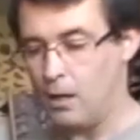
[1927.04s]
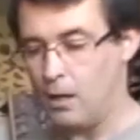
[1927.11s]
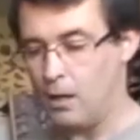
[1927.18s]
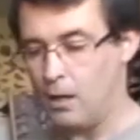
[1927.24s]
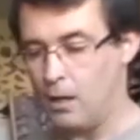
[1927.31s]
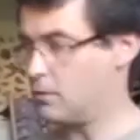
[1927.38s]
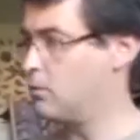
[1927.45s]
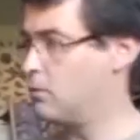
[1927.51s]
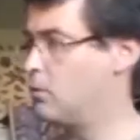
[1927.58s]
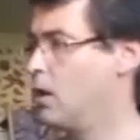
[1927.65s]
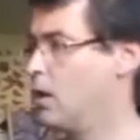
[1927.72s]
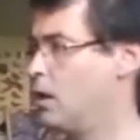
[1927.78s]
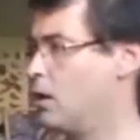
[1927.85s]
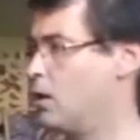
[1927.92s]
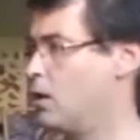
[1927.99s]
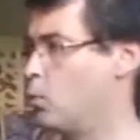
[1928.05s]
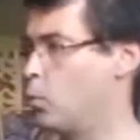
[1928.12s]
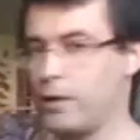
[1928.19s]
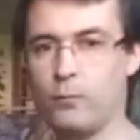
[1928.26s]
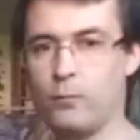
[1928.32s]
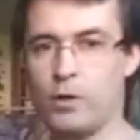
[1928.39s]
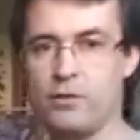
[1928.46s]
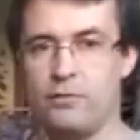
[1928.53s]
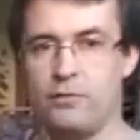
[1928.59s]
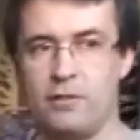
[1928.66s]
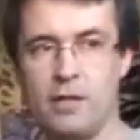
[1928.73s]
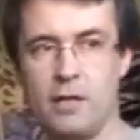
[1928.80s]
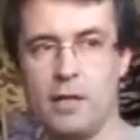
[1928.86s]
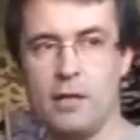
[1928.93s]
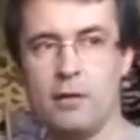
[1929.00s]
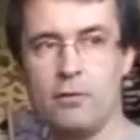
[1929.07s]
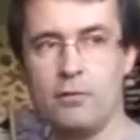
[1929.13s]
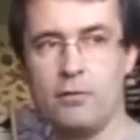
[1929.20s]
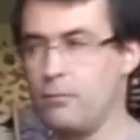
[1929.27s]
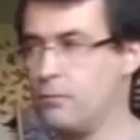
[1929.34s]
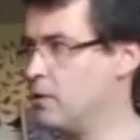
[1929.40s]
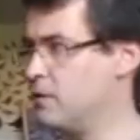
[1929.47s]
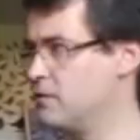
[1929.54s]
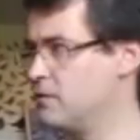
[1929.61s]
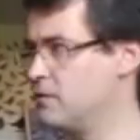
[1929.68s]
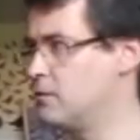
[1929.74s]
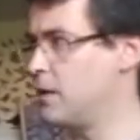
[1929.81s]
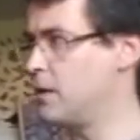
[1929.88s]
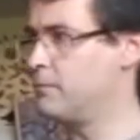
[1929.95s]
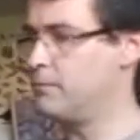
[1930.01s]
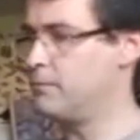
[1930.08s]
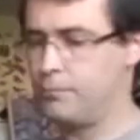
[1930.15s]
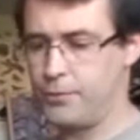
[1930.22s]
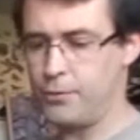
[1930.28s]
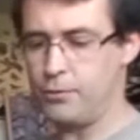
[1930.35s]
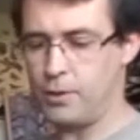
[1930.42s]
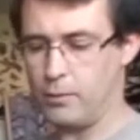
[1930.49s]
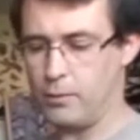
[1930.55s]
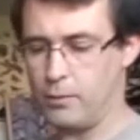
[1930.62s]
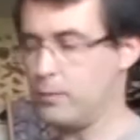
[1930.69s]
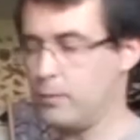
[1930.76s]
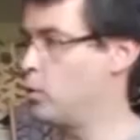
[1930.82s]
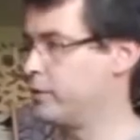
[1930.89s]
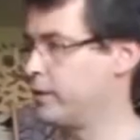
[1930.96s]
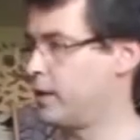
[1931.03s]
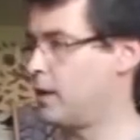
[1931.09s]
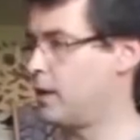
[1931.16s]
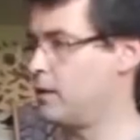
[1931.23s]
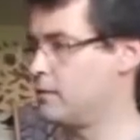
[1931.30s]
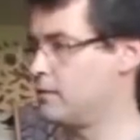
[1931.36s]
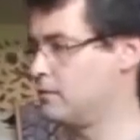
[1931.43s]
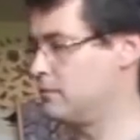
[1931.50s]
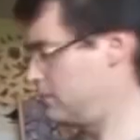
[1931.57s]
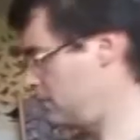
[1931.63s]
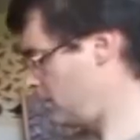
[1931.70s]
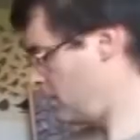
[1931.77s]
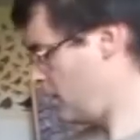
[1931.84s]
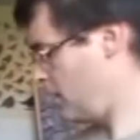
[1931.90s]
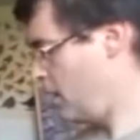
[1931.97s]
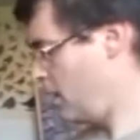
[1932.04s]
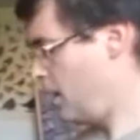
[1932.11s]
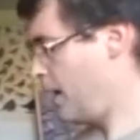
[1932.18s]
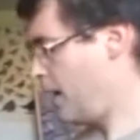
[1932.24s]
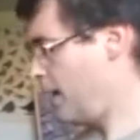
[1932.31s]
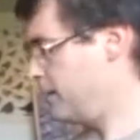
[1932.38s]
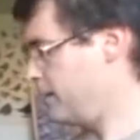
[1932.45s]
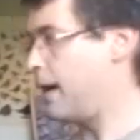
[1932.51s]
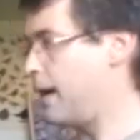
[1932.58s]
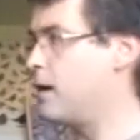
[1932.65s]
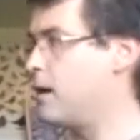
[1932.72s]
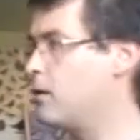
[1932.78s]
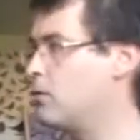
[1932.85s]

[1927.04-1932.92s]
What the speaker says: So what you see here is done purely with watercolors, and now